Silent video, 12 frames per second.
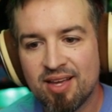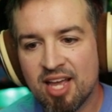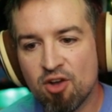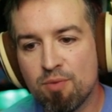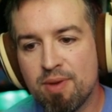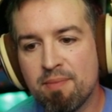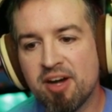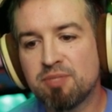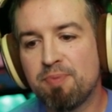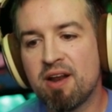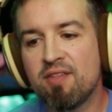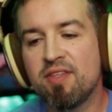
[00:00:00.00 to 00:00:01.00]
It will be
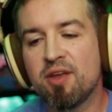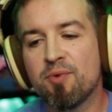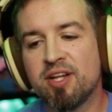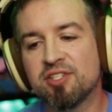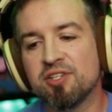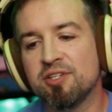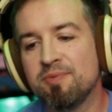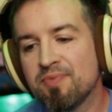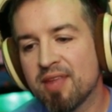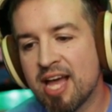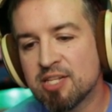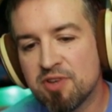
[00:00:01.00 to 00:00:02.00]
much better than the original
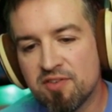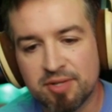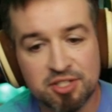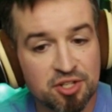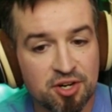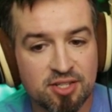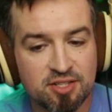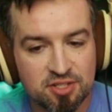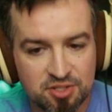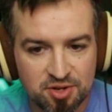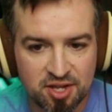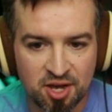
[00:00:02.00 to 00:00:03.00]
as we've matured as a
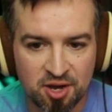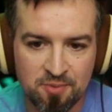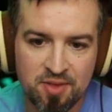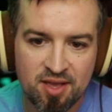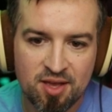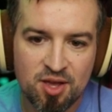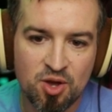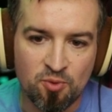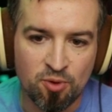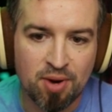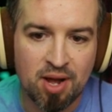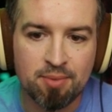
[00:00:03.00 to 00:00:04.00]
studio.
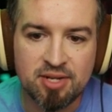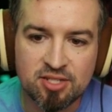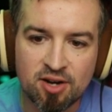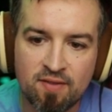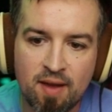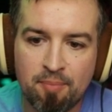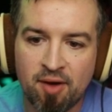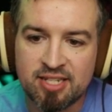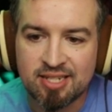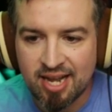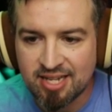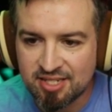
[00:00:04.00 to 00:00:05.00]
We'll probably start on that
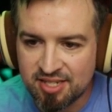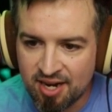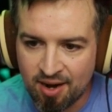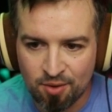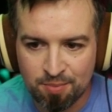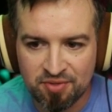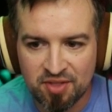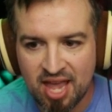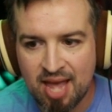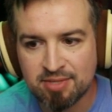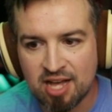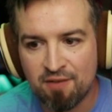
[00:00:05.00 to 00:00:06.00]
project next year. We'll put the
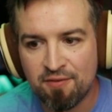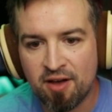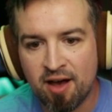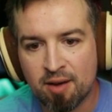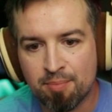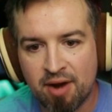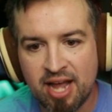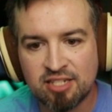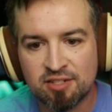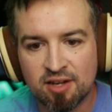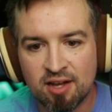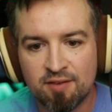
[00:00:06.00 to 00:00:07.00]
game's alpha on a
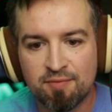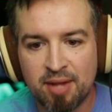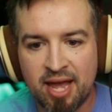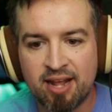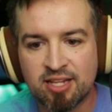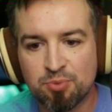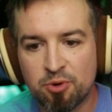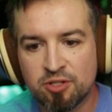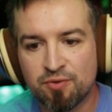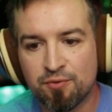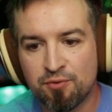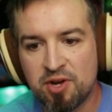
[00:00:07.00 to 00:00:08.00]
branch of Planet
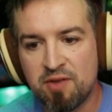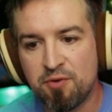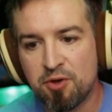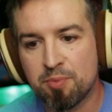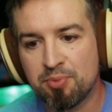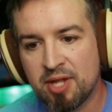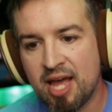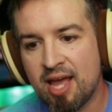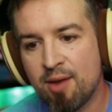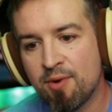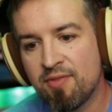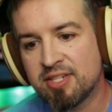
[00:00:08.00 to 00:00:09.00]
Explorers for free for you to
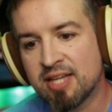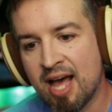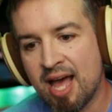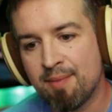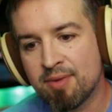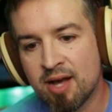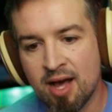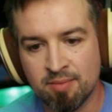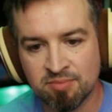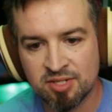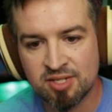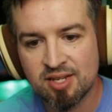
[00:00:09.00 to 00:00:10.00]
play when the time
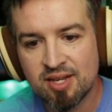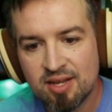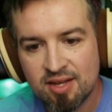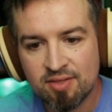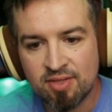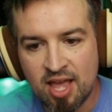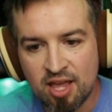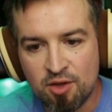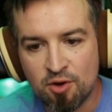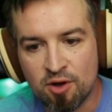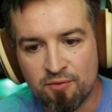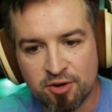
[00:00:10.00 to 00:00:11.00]
comes. Thank
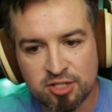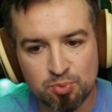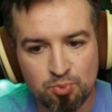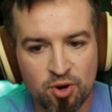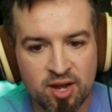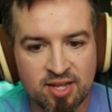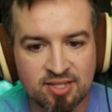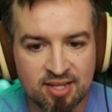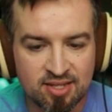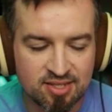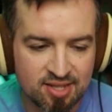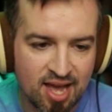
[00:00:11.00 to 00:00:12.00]
you all for supporting us
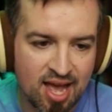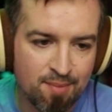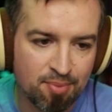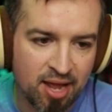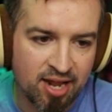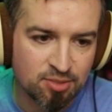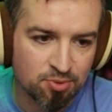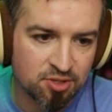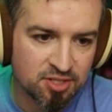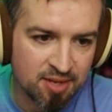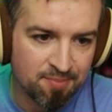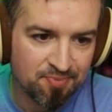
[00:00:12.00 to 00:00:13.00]
at this time, Planet
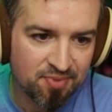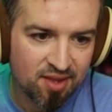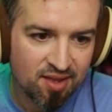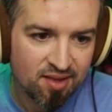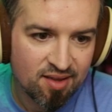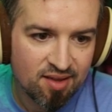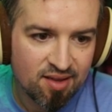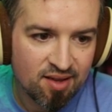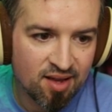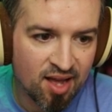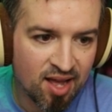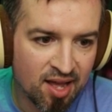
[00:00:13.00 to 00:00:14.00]
Explorers team.
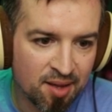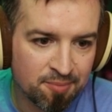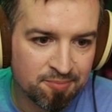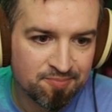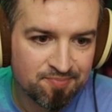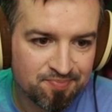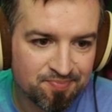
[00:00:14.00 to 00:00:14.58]
Um...